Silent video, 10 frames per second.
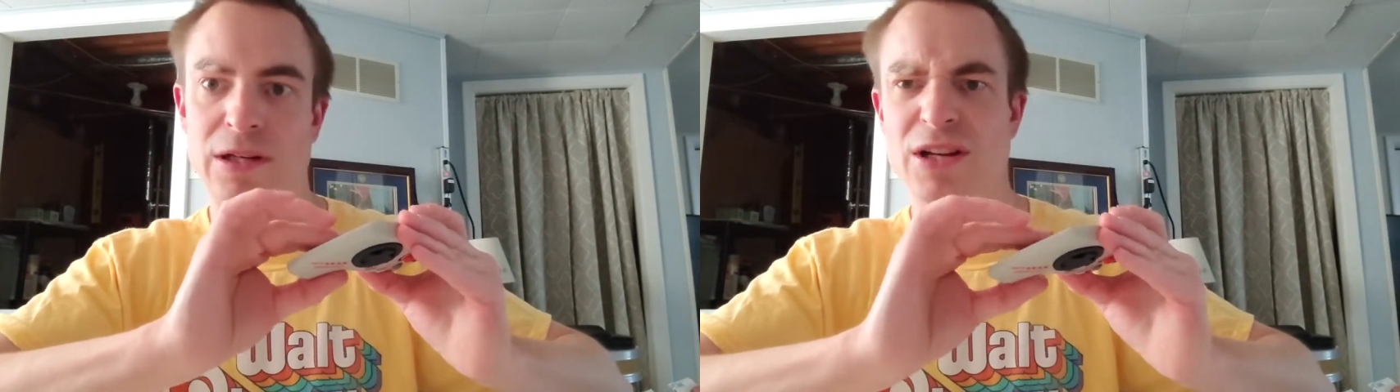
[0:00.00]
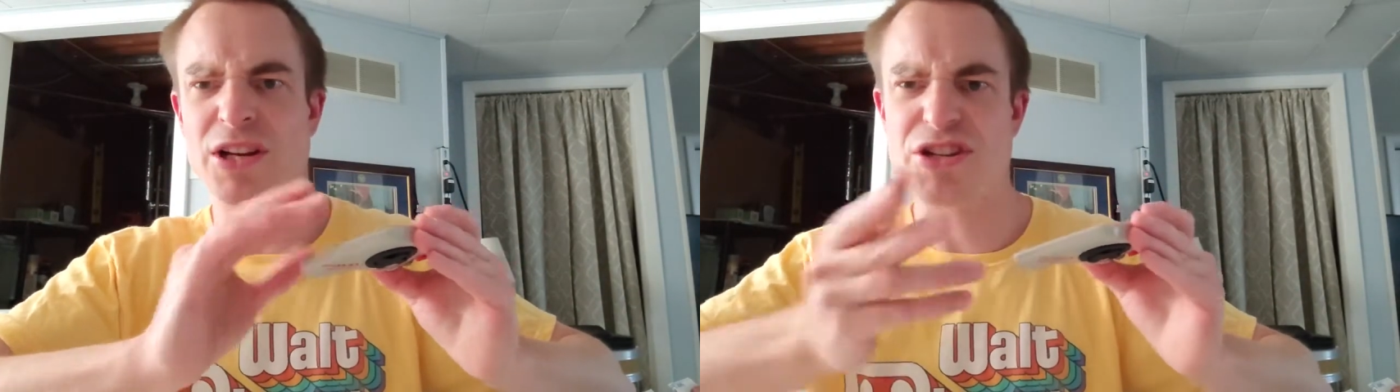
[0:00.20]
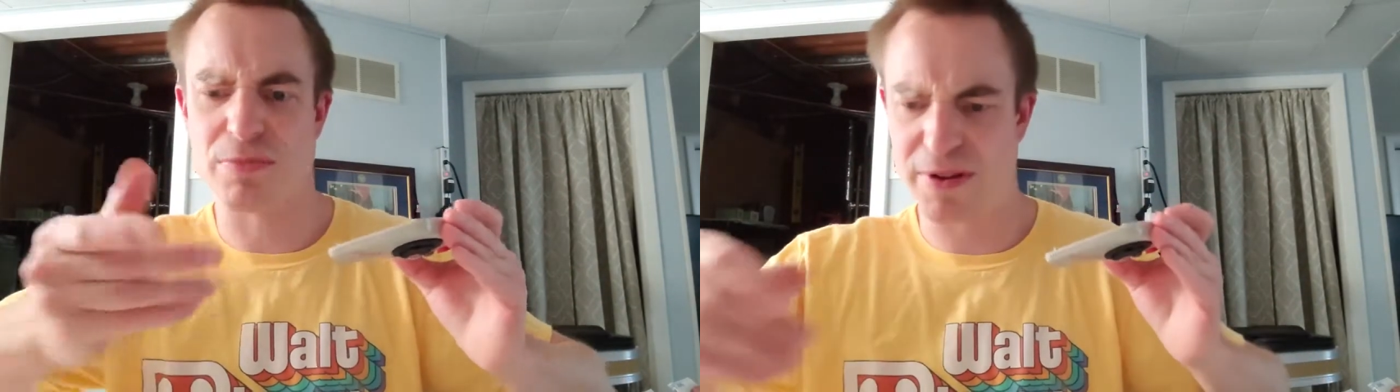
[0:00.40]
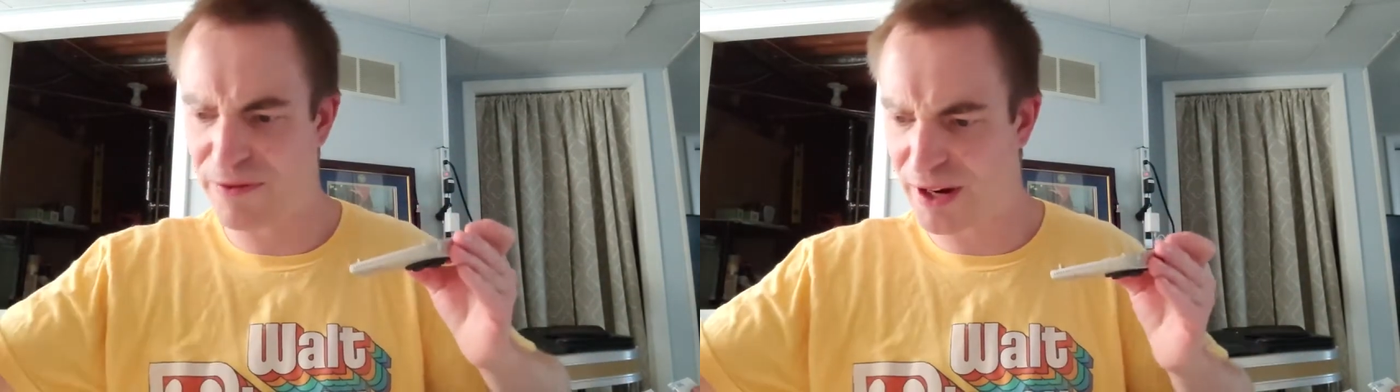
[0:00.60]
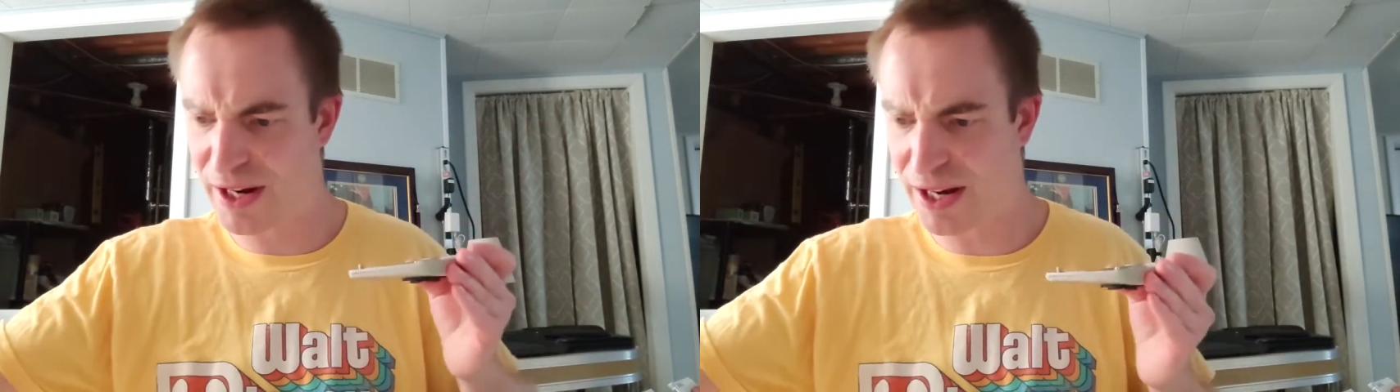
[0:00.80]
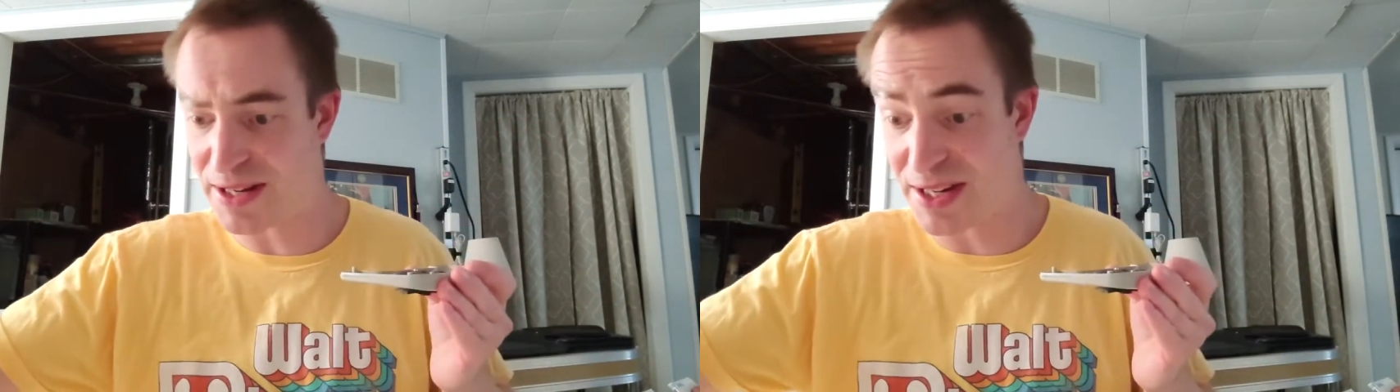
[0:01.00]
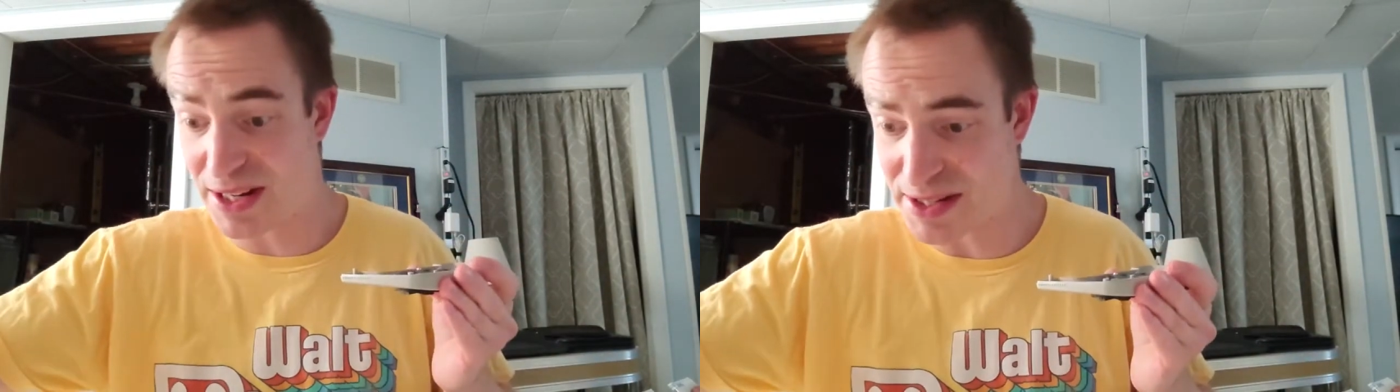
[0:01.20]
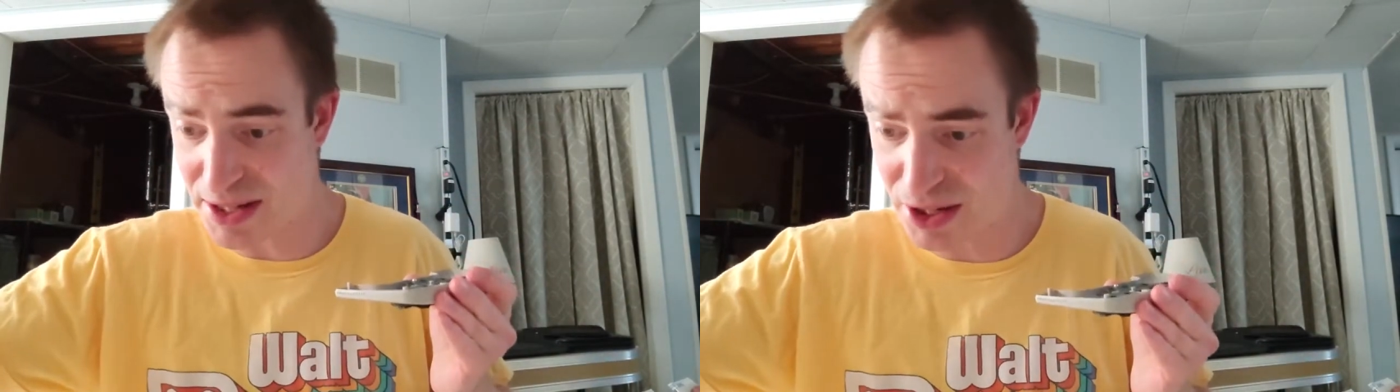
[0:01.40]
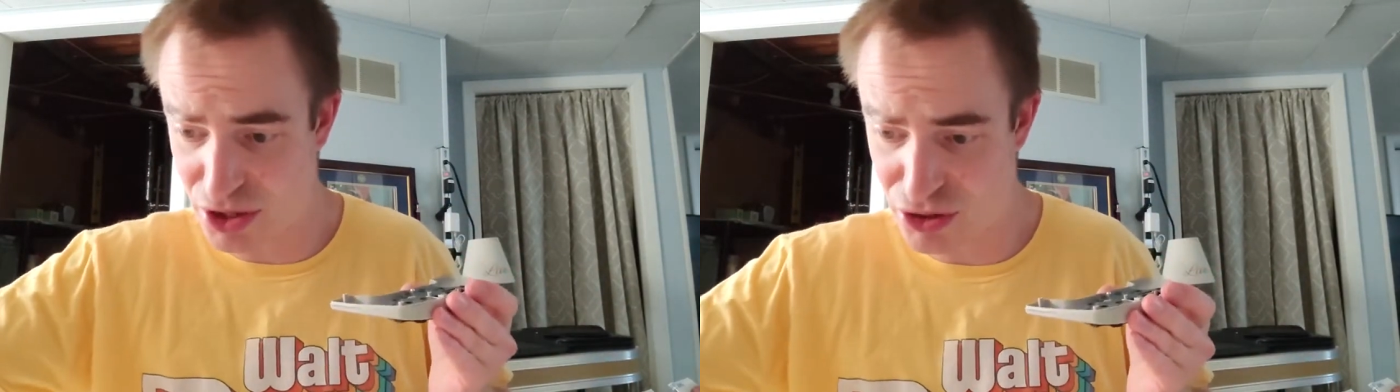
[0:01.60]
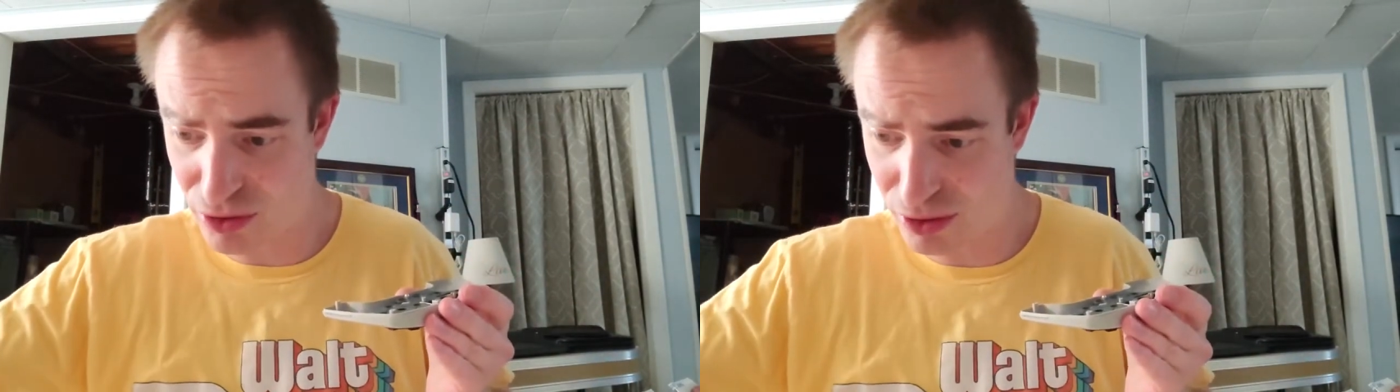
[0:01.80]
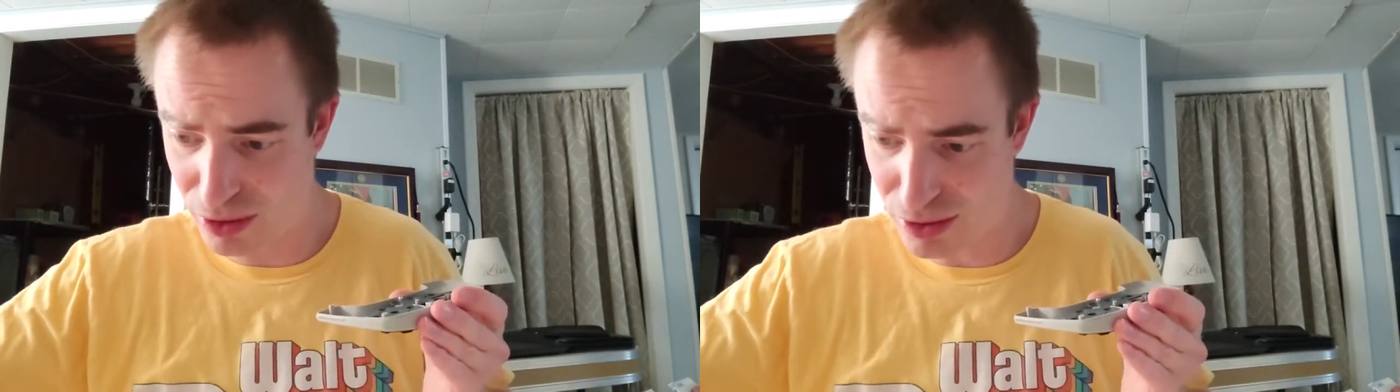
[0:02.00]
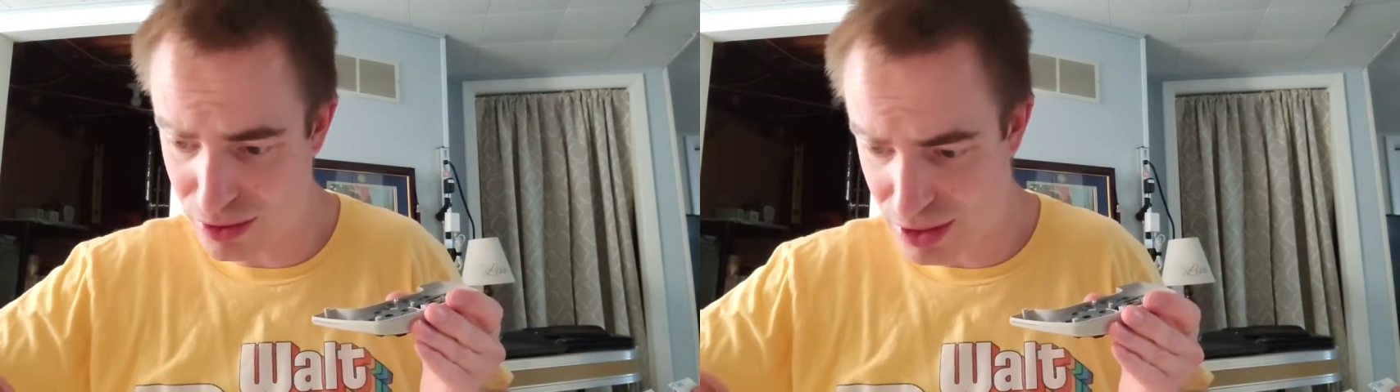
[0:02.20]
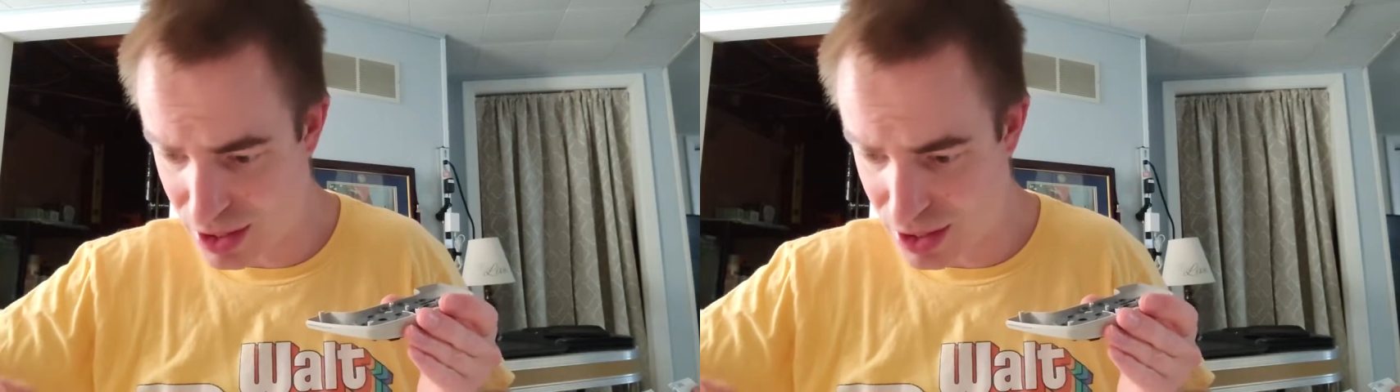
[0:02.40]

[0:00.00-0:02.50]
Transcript: It should be fine. I tested the controller.